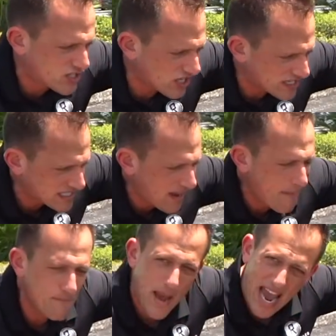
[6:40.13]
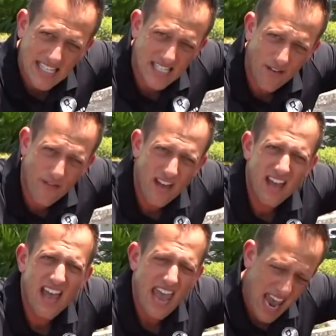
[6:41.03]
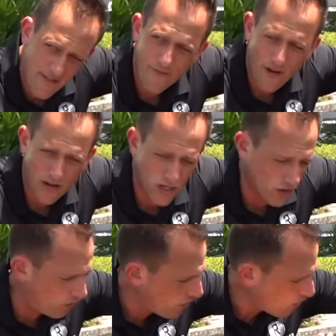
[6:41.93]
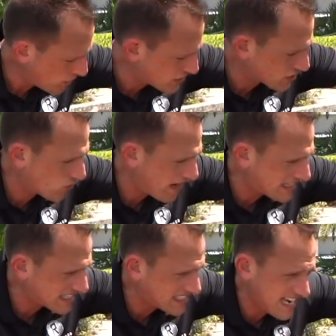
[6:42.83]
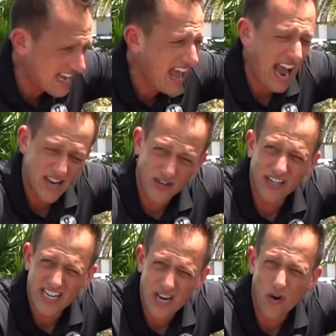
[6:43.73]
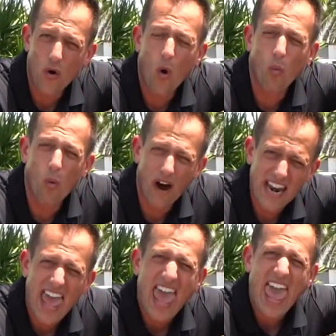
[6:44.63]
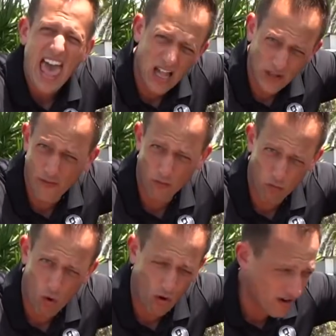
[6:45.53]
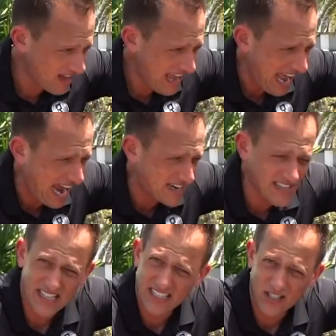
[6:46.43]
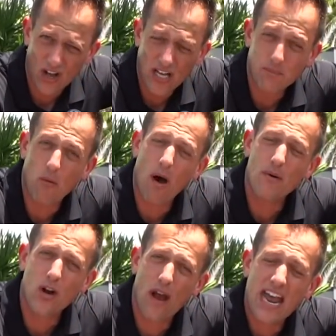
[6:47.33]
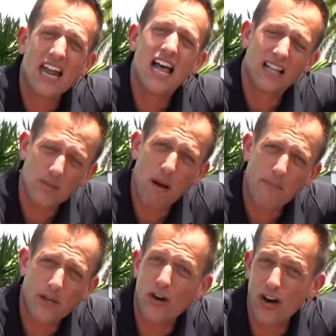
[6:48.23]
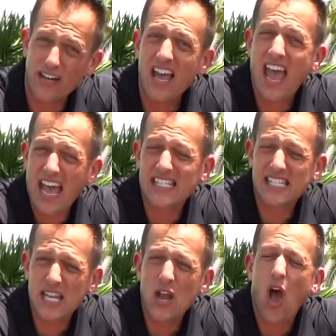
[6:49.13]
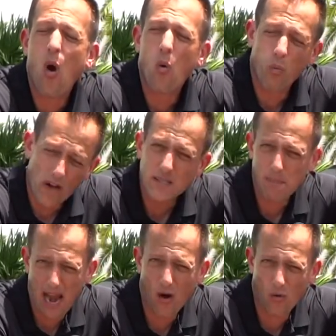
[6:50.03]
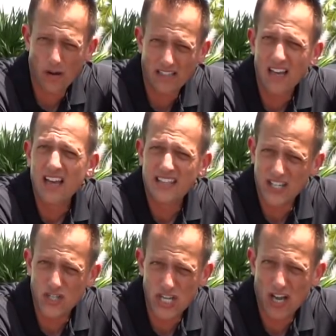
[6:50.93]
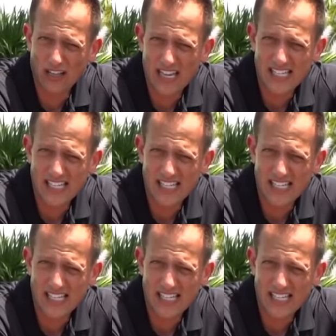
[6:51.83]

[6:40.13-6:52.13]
just massive and functional, which is great to see, and you're gonna hear one hell of a roar out of this exhaust. But why don't we go ahead, let's pop the hood and see what's powering this GLS